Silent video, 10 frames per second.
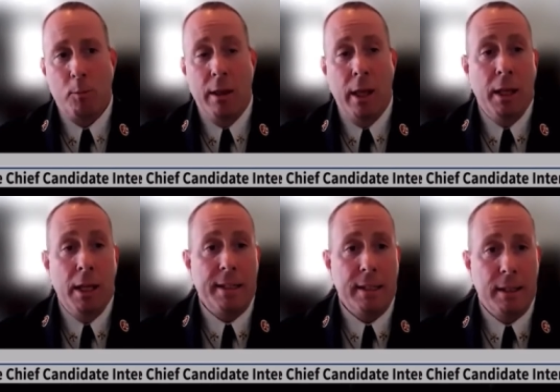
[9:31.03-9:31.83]
and then
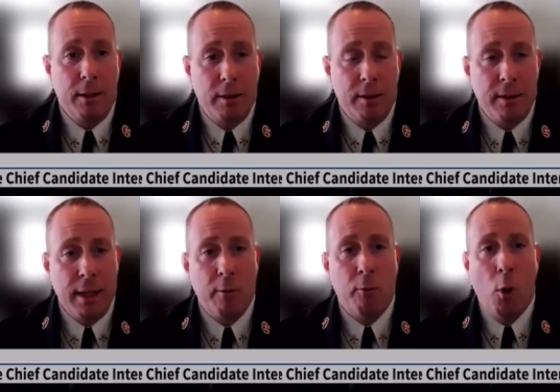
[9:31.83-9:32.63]
let's
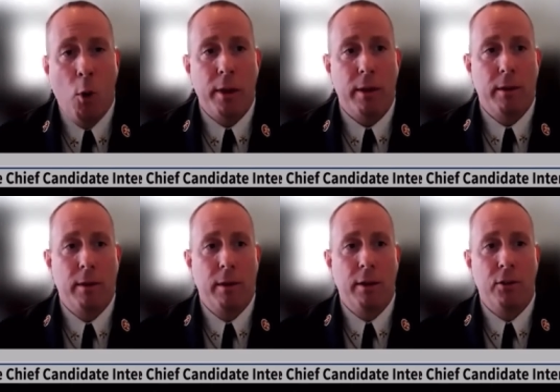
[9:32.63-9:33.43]
set forth
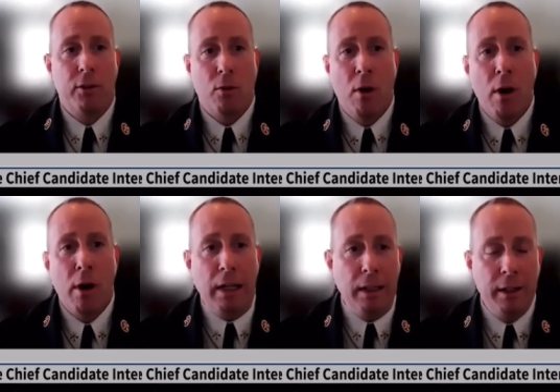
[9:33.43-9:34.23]
a
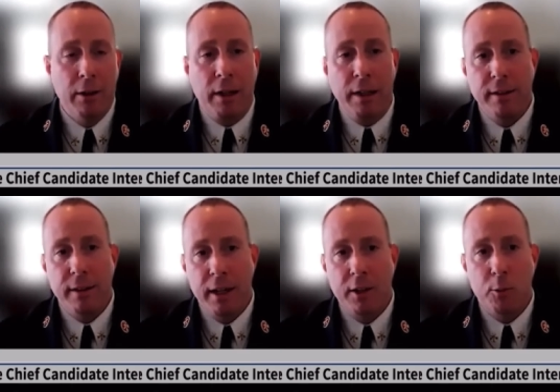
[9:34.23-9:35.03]
strong clear
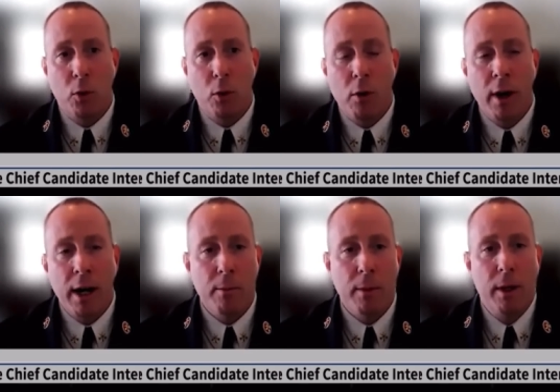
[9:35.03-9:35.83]
concise
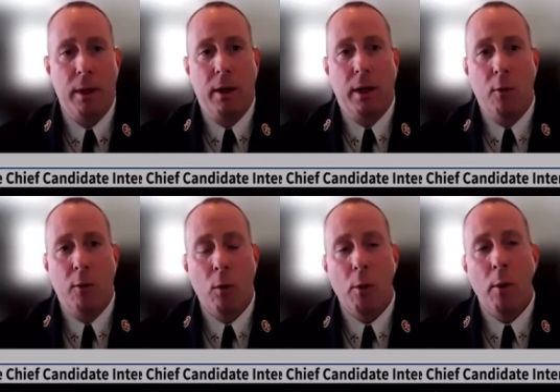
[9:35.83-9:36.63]
program of
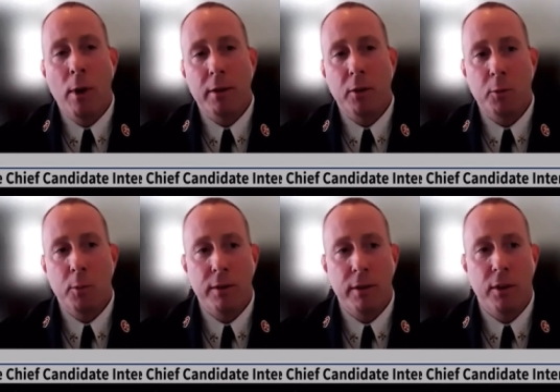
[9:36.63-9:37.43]
what we want those
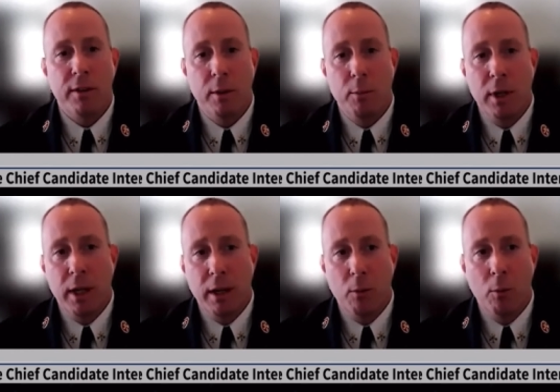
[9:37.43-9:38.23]
positions to
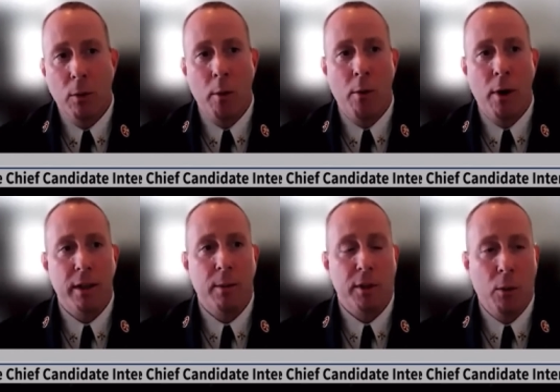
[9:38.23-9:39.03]
be what we want
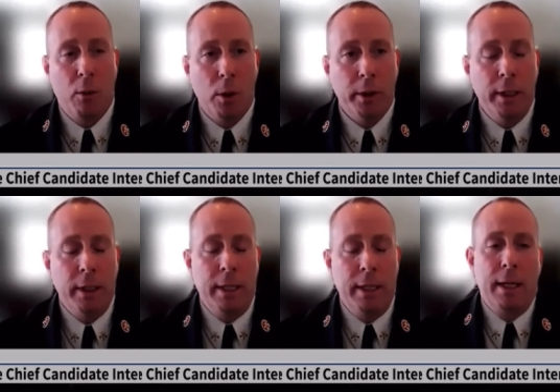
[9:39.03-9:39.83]
them to hold
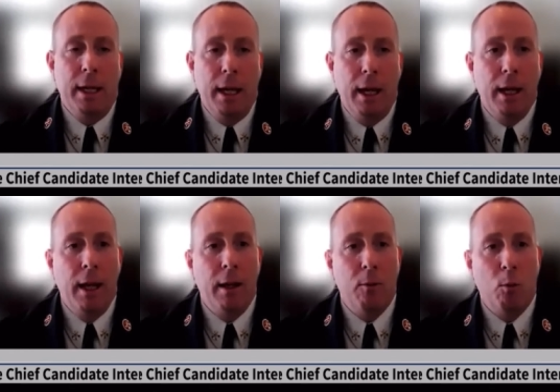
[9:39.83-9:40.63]
and,
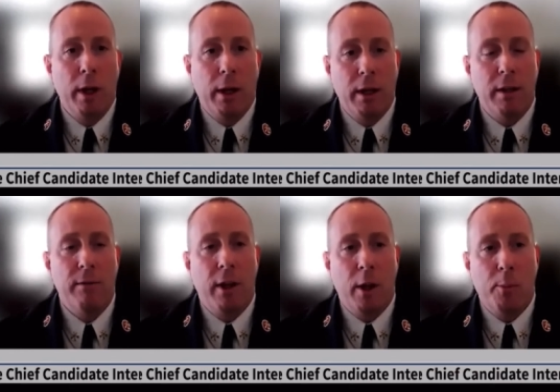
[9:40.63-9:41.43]
and we can
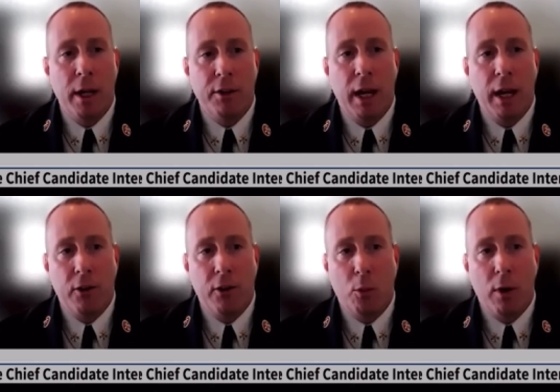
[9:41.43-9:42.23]
develop an
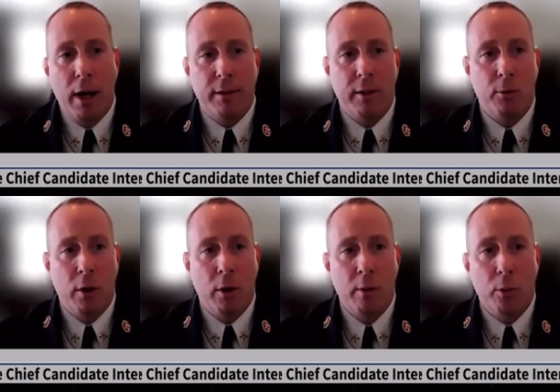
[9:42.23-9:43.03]
educational process
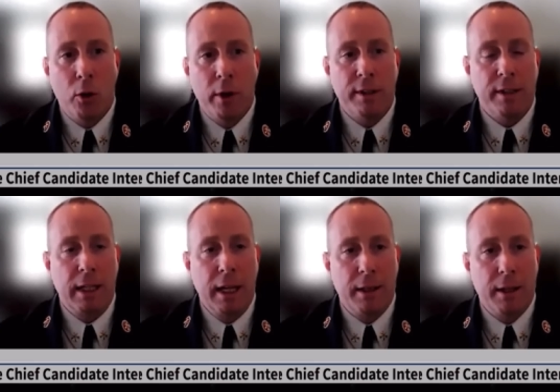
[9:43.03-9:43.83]
for our employees to
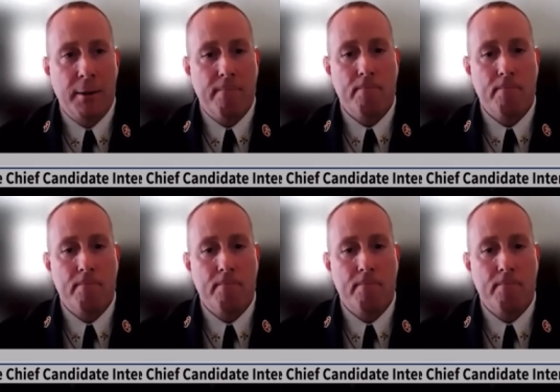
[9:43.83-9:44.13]
get there